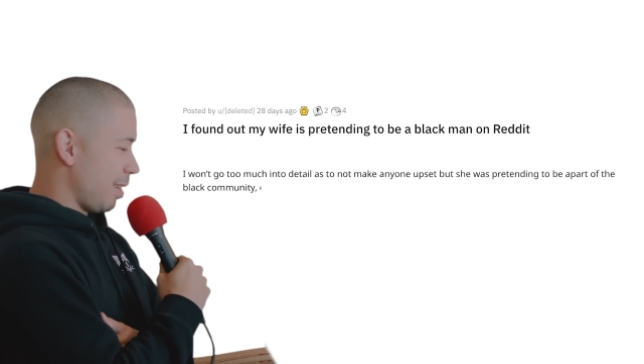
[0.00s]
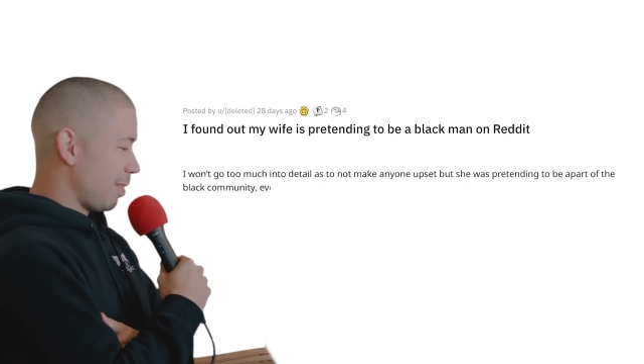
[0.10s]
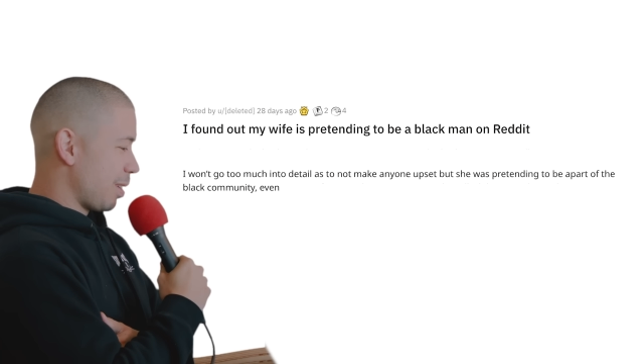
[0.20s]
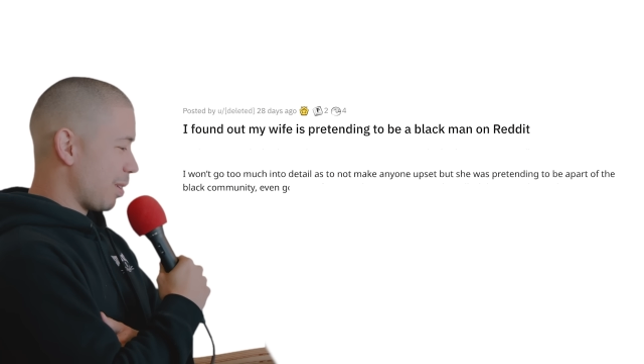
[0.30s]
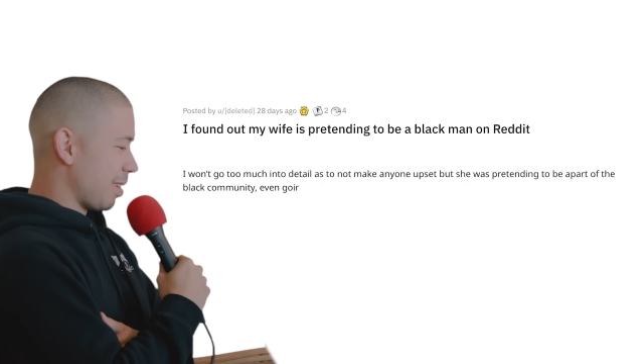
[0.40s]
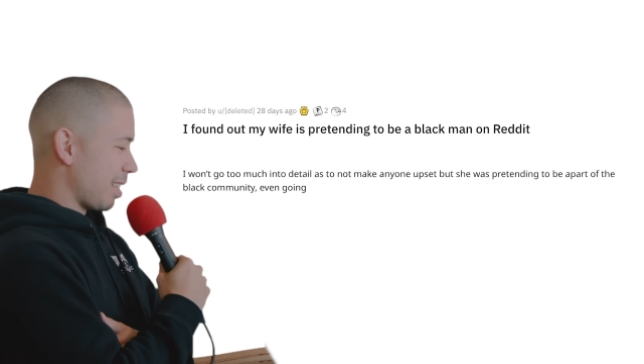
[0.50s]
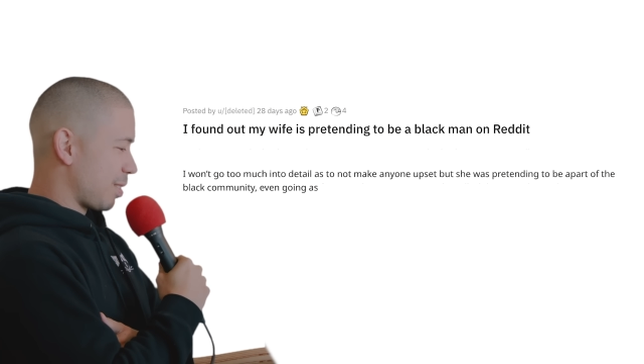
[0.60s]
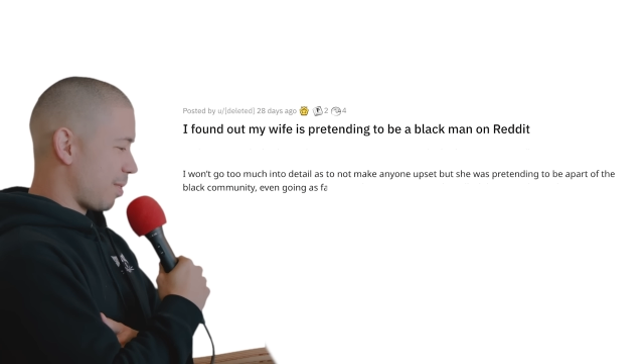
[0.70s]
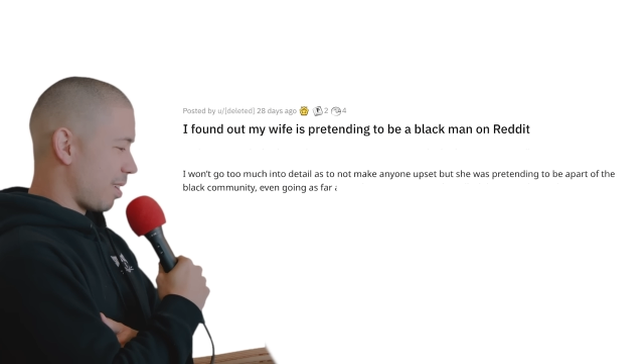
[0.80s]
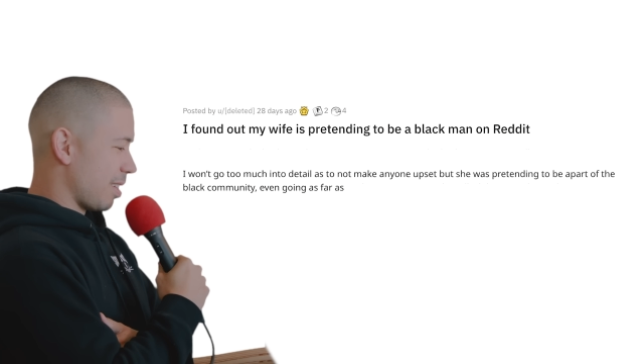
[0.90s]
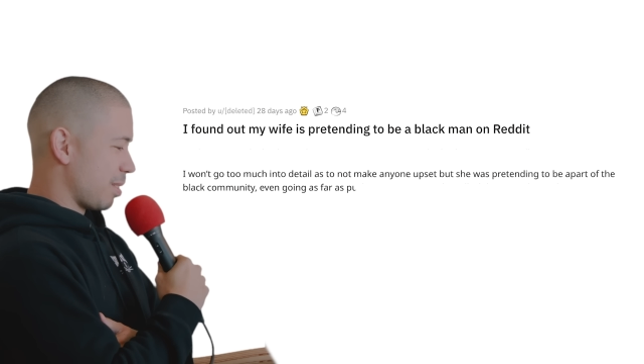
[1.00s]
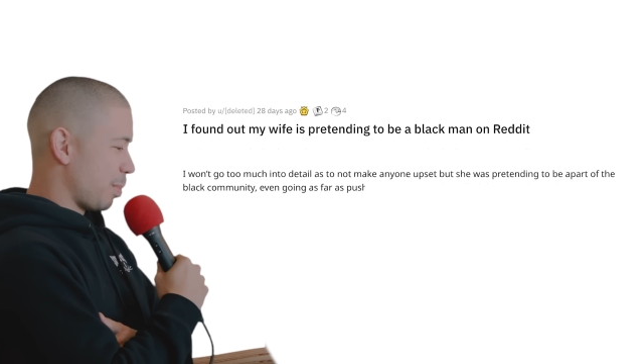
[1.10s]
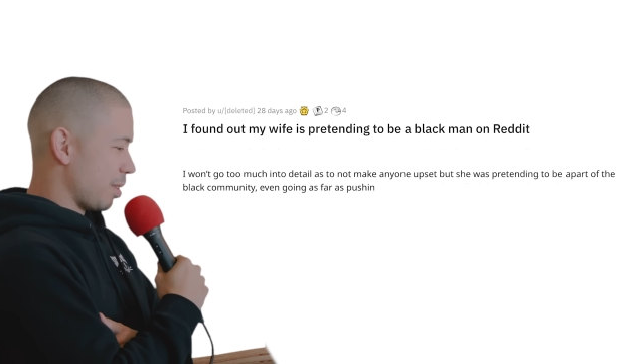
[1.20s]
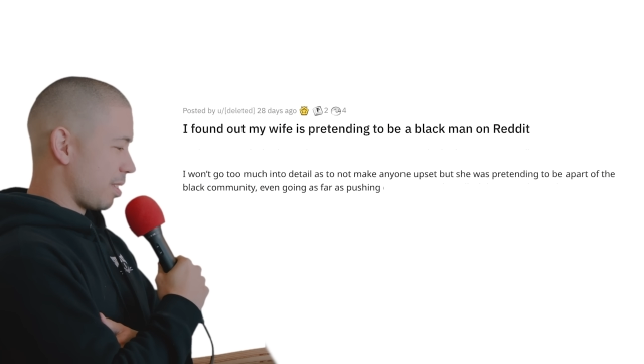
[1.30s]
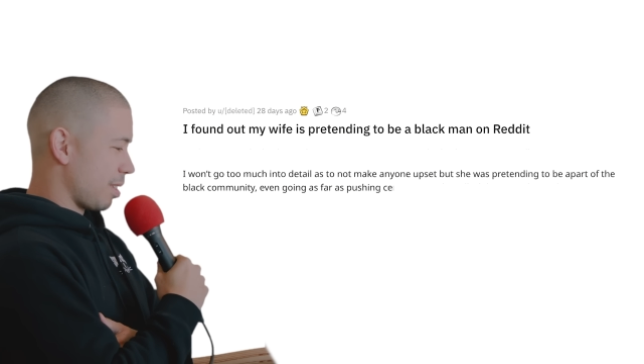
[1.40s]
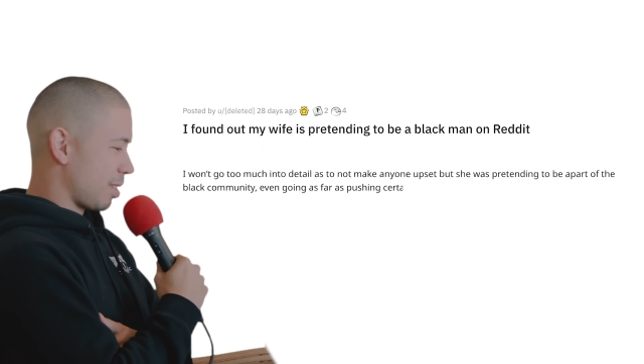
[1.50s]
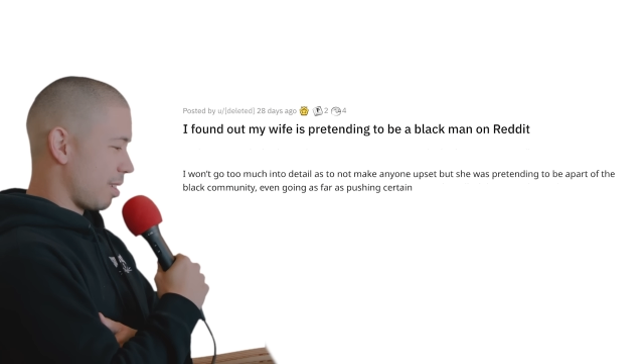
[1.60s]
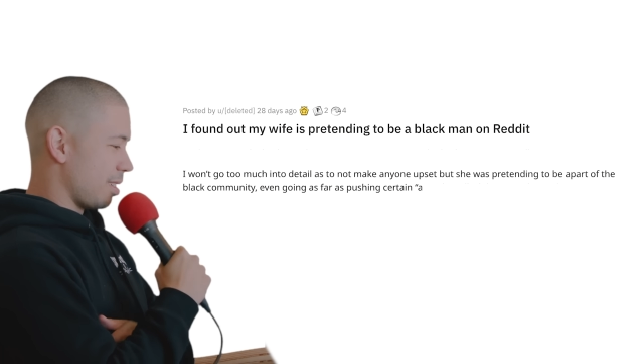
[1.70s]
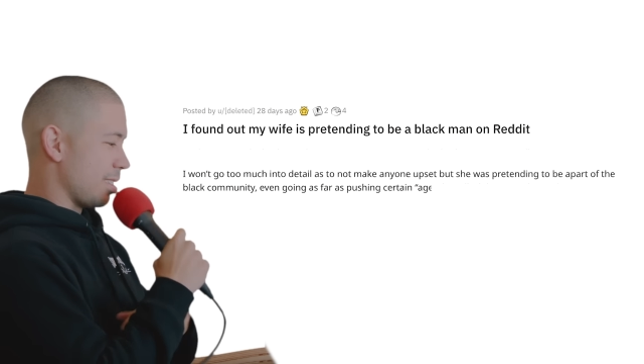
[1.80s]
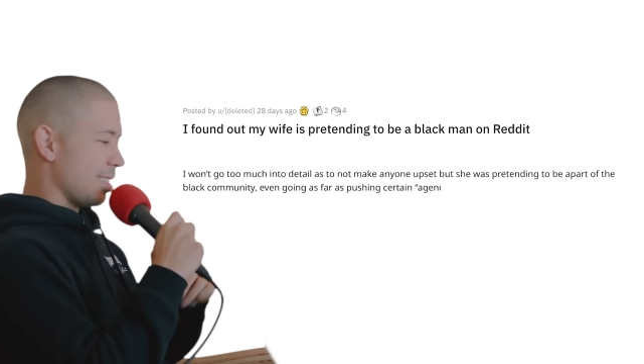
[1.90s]
even going as far as pushing
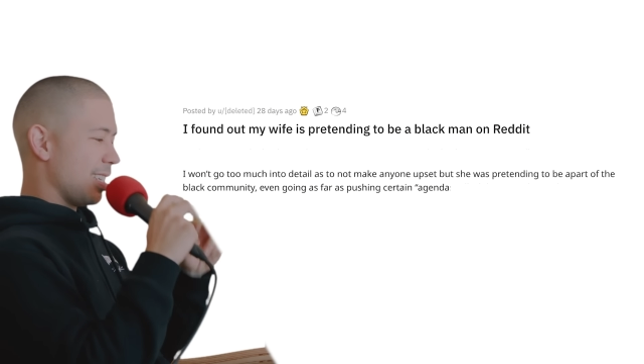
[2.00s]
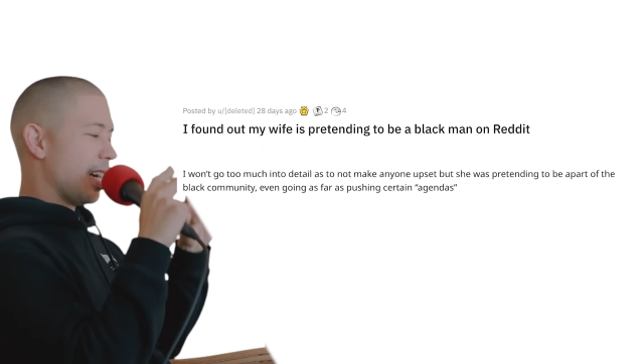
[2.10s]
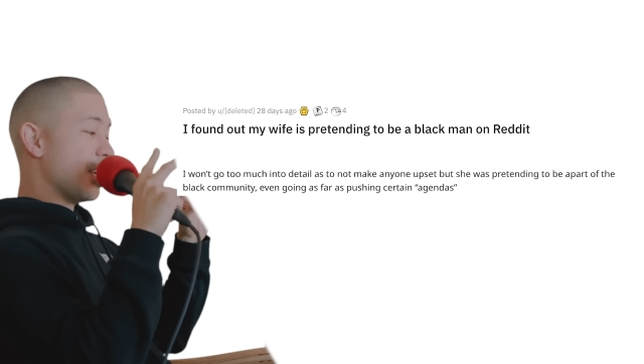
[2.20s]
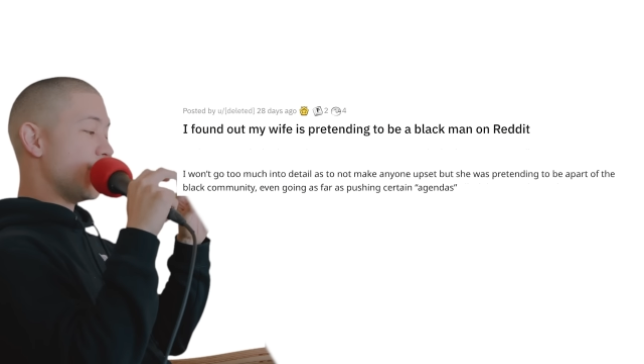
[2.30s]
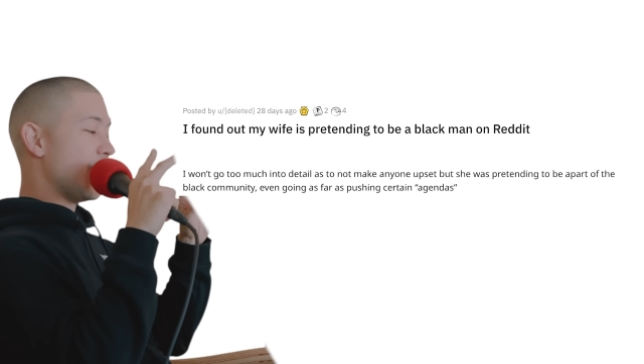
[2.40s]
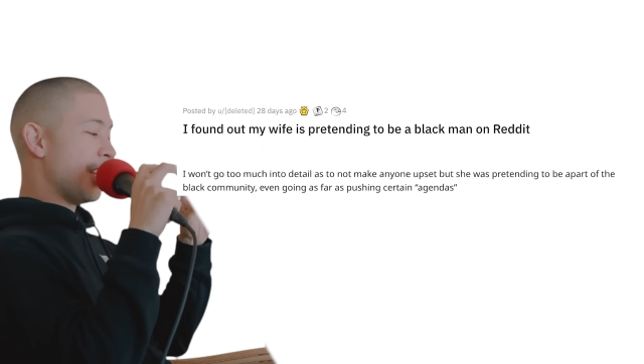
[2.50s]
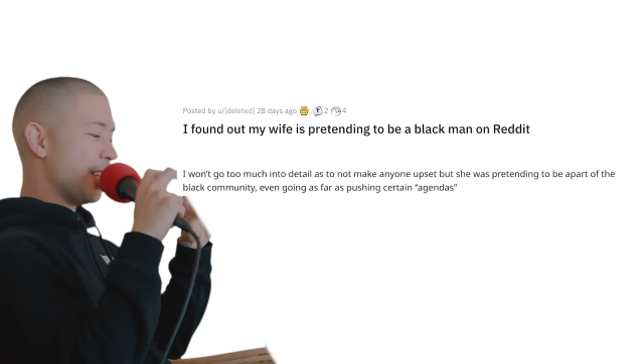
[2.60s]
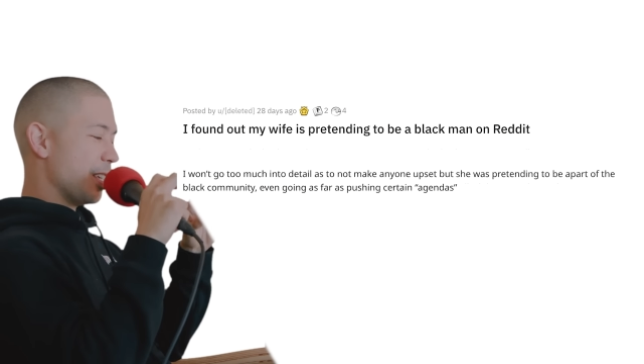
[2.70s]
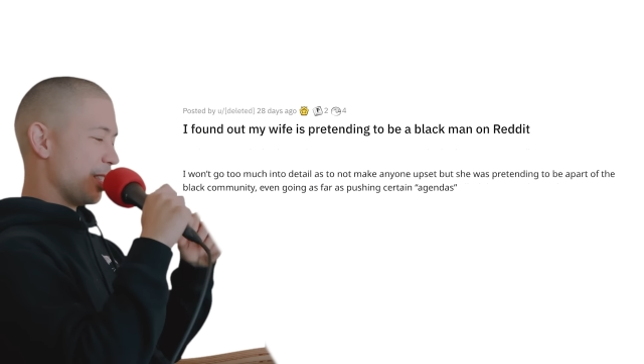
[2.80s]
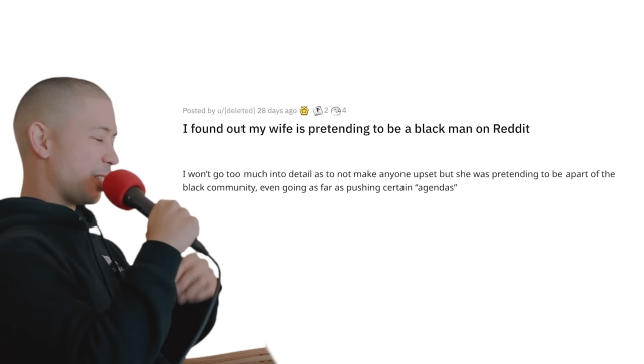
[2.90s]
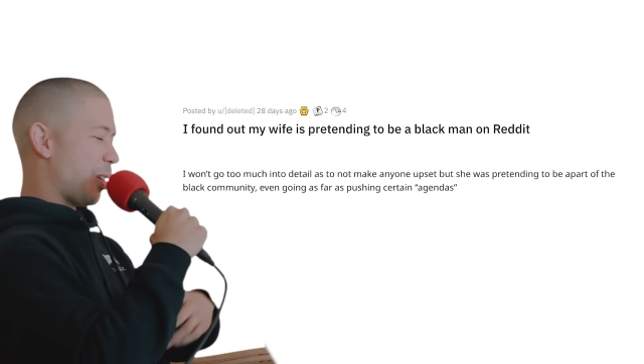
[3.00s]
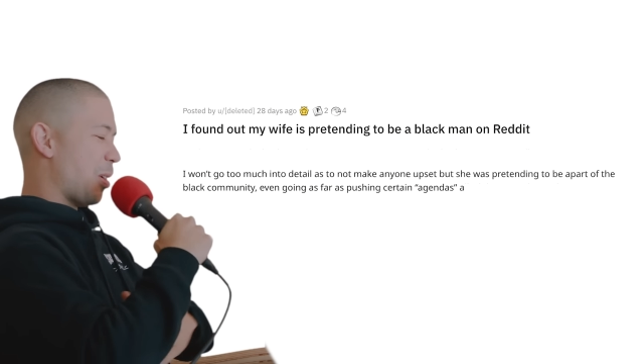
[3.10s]
certain agendas,